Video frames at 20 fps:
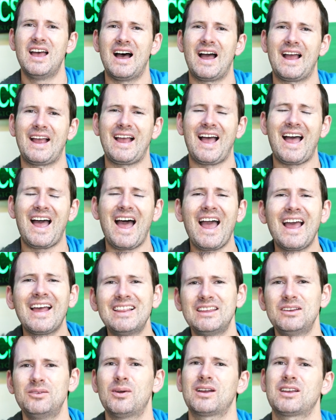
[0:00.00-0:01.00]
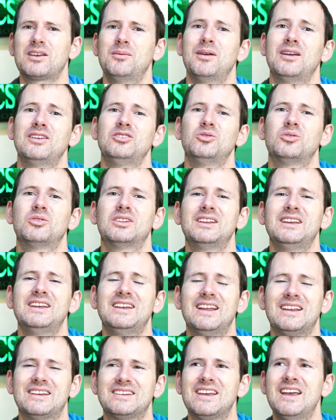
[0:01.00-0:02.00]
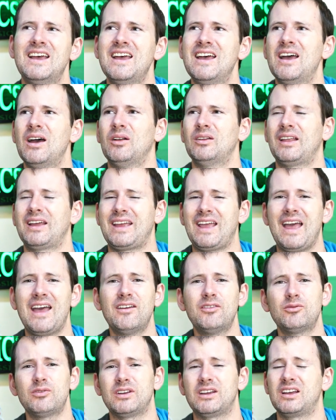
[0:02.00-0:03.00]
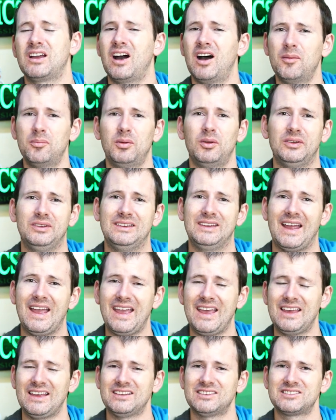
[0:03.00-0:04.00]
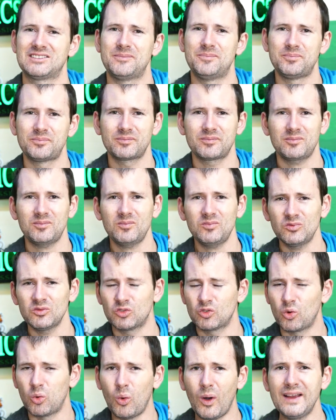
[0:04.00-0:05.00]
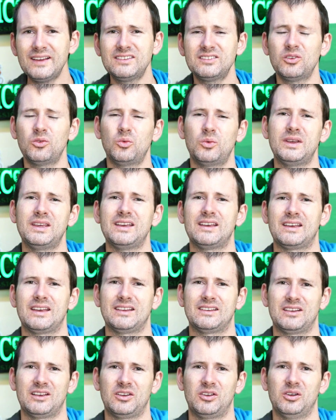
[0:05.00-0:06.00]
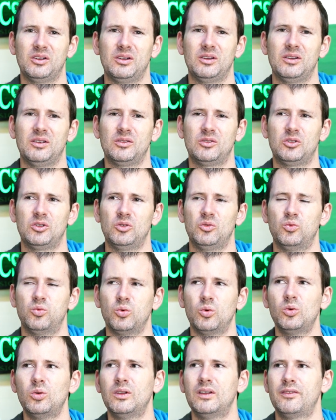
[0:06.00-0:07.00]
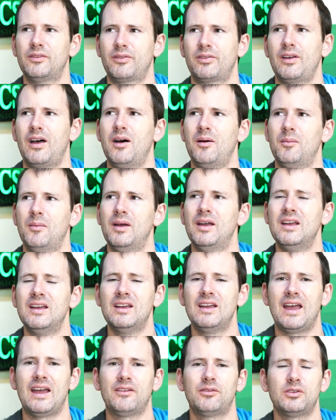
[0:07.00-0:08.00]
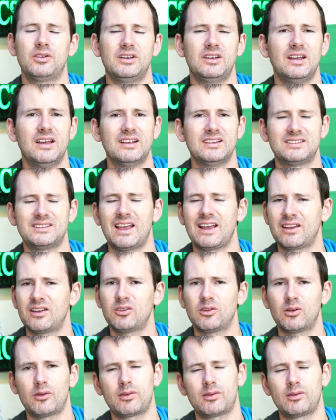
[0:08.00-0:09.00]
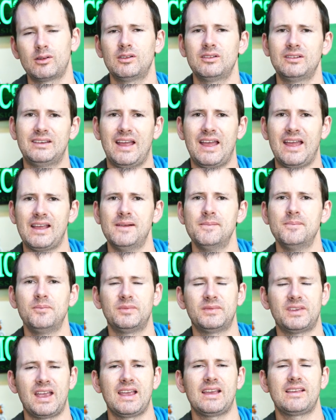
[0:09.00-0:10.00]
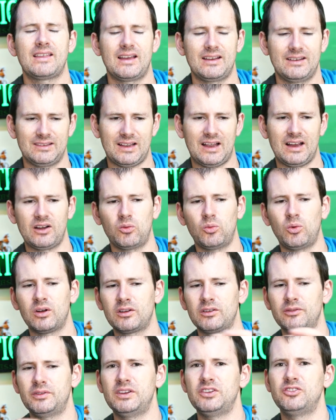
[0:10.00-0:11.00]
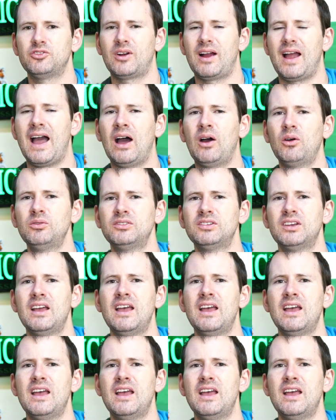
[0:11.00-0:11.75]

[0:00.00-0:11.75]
I highly recommend you clean it like every couple days. Twice a week is a good rule of thumb. Every second or third day, take that entire water feature out,